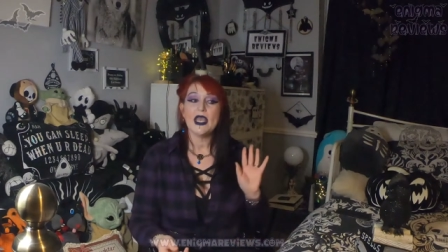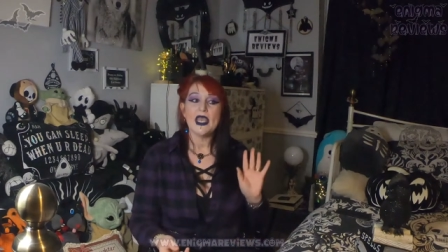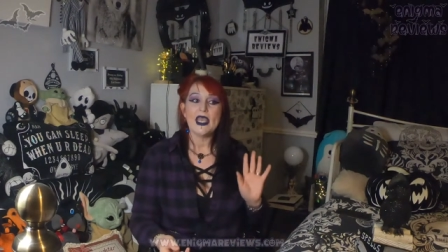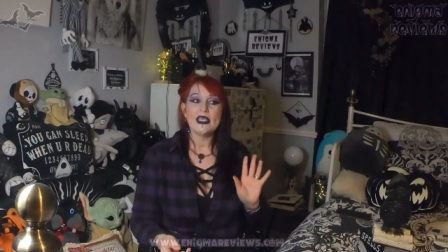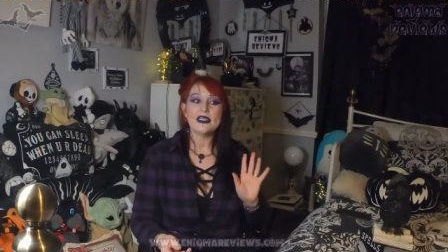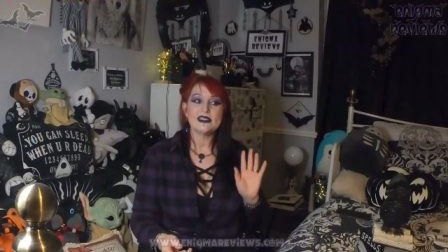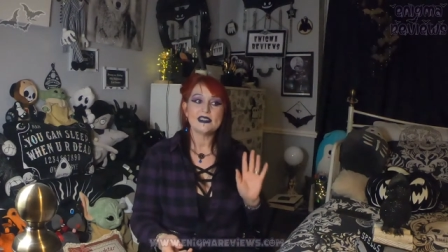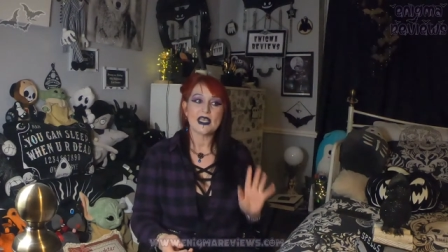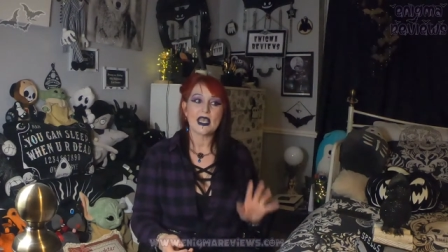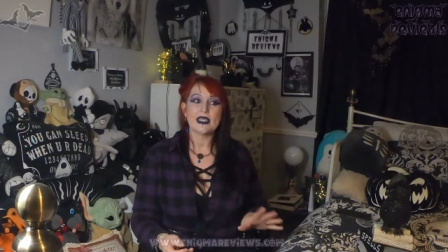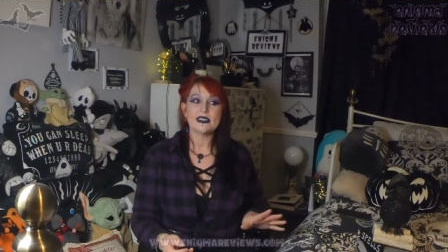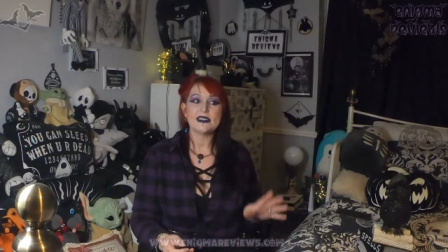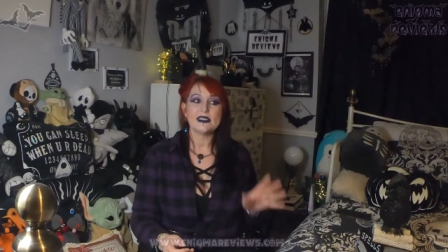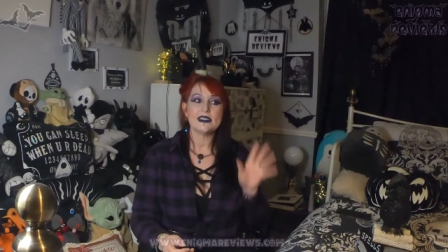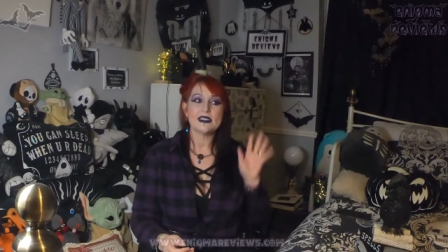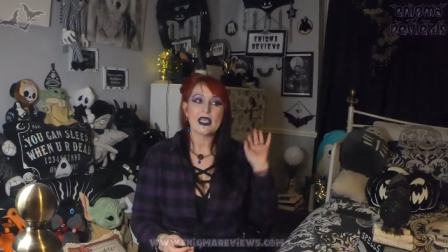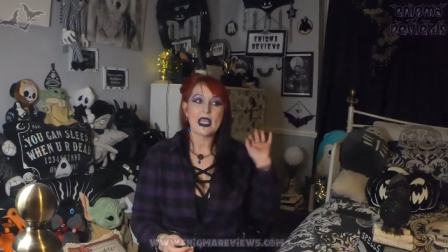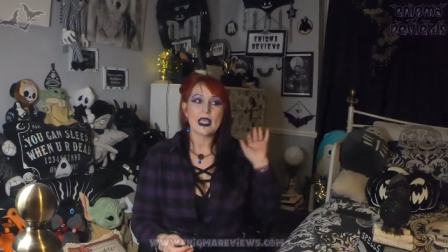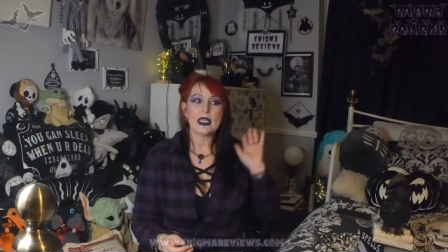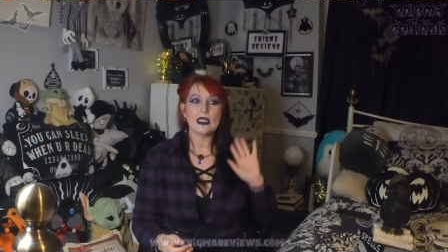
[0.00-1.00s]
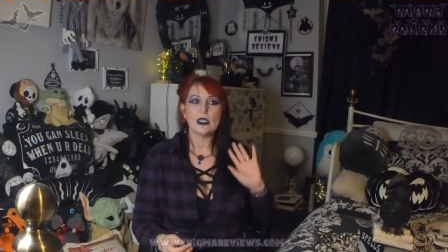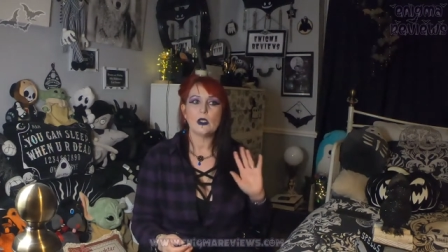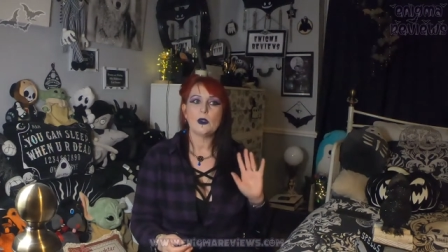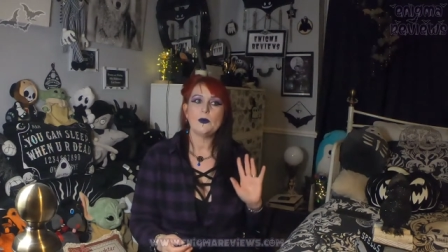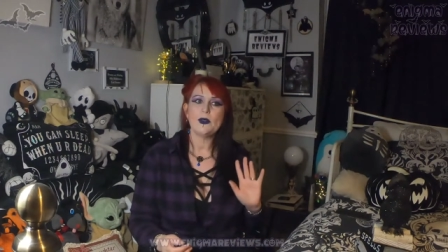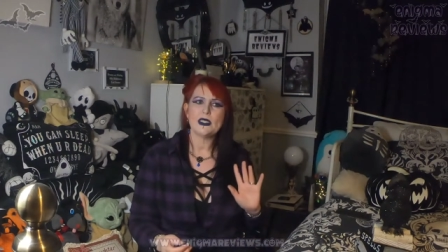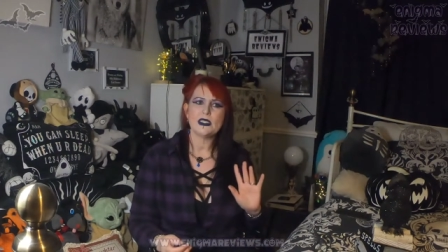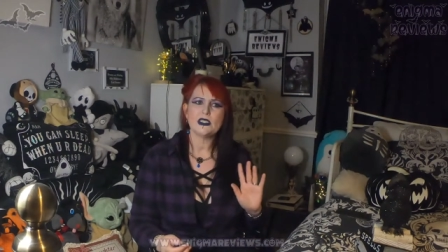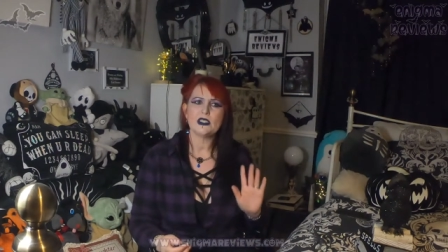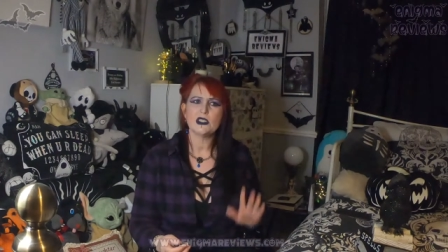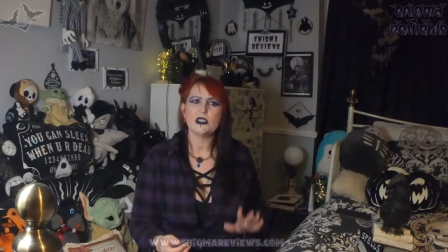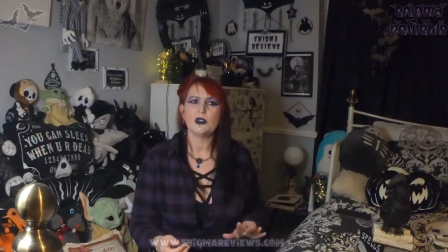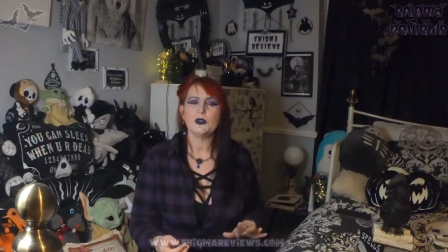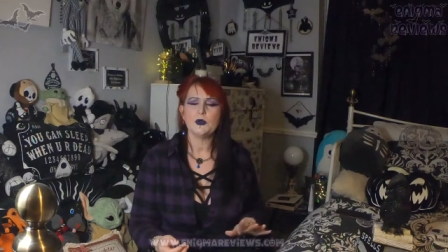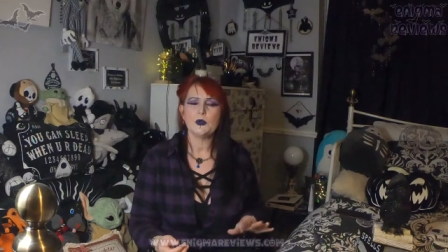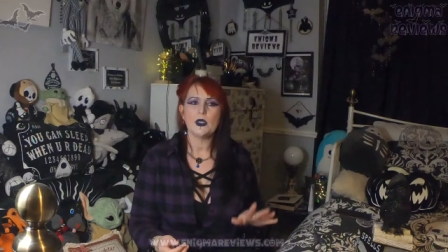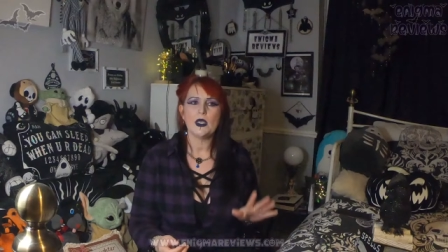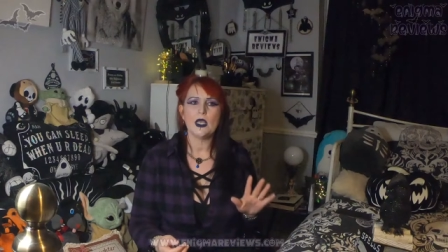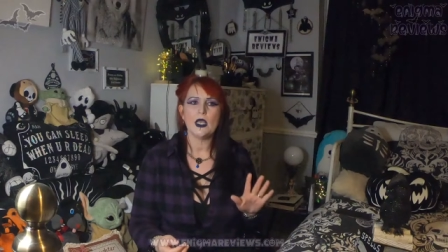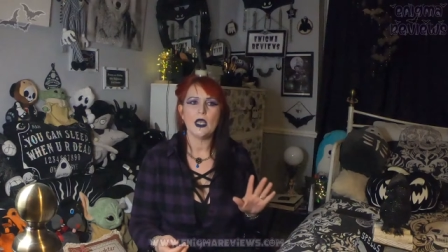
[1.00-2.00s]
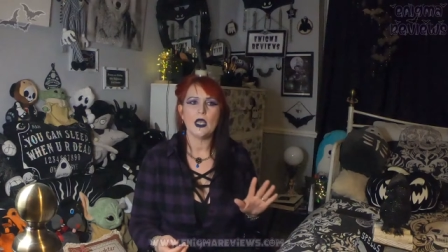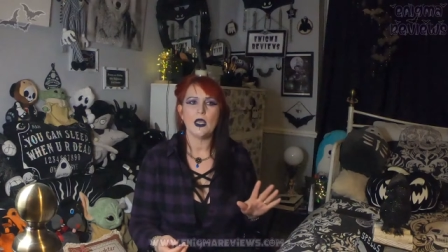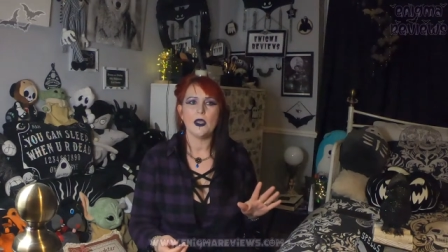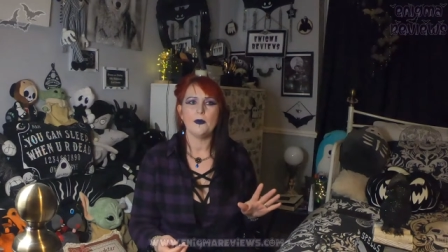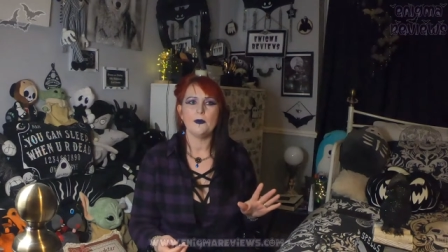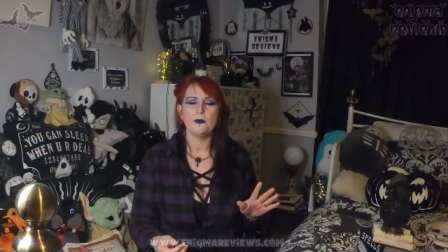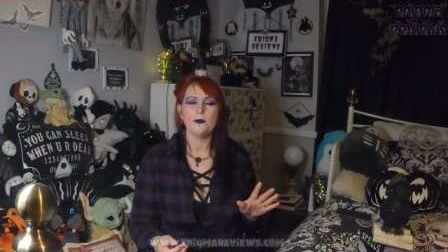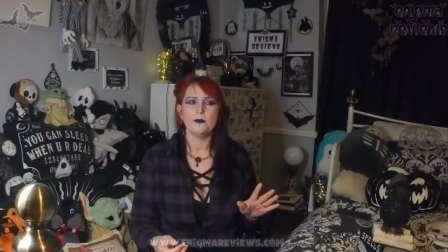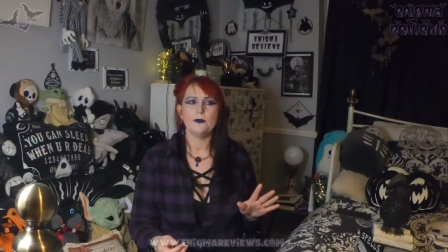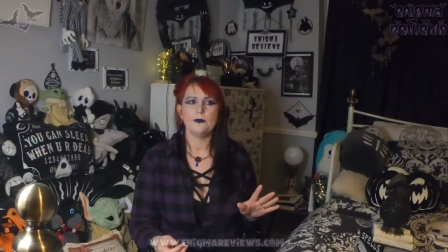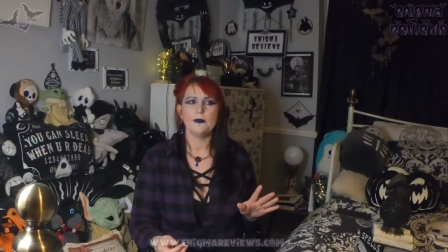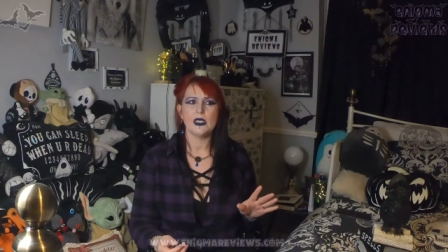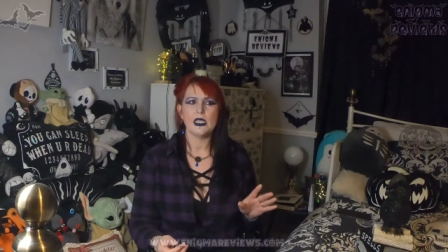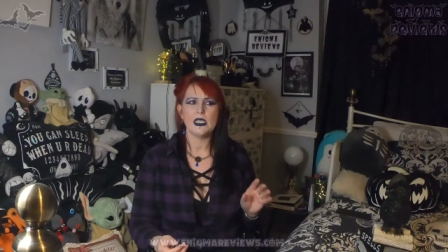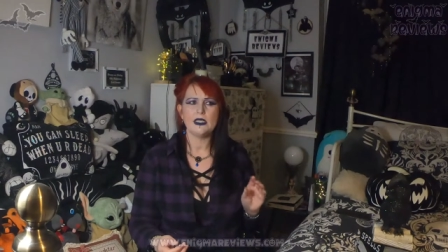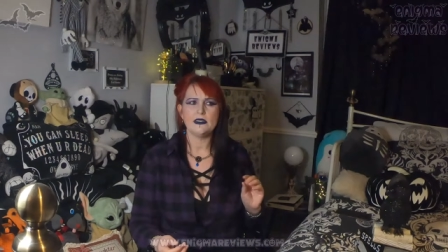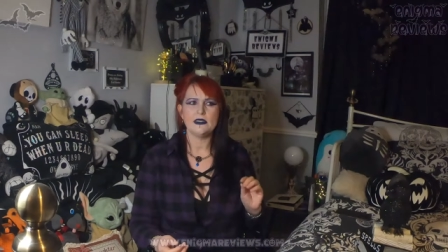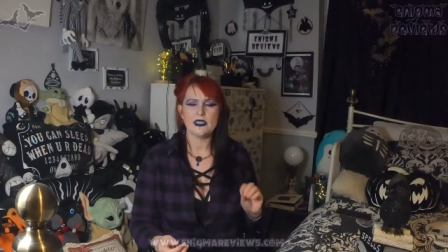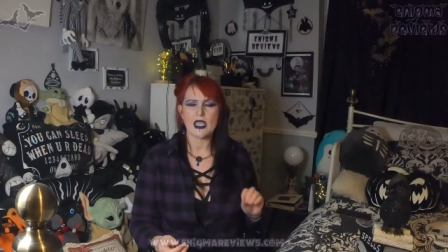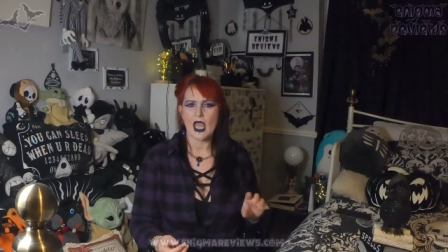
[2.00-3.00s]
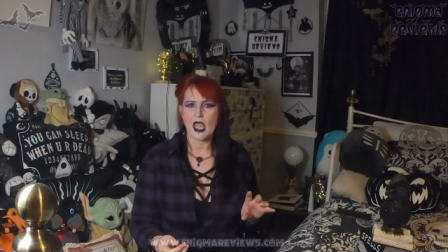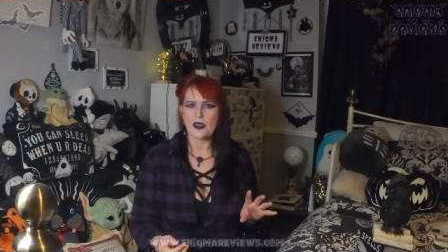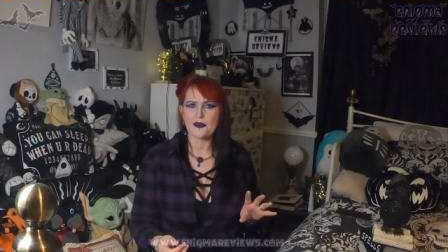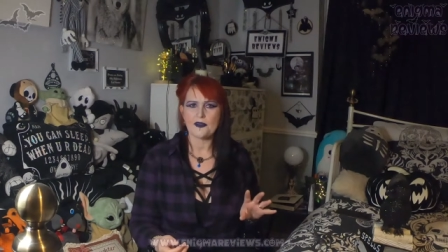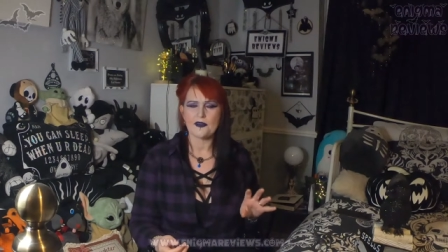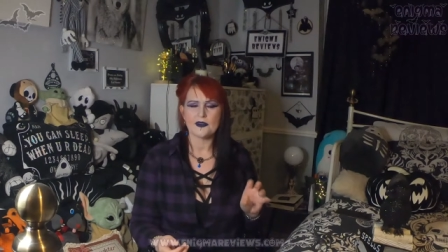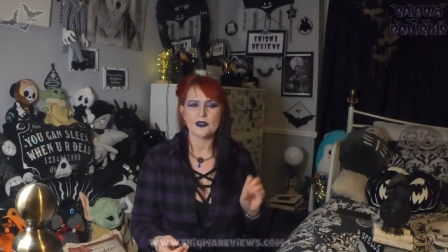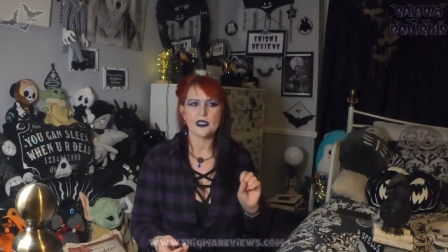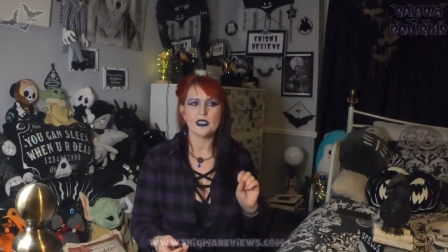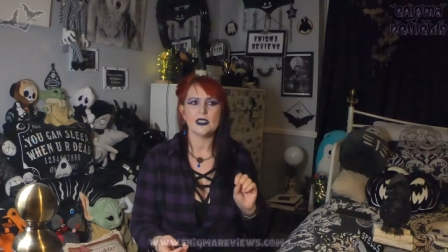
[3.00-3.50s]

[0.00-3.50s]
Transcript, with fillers: it started to get a little bit too in depth.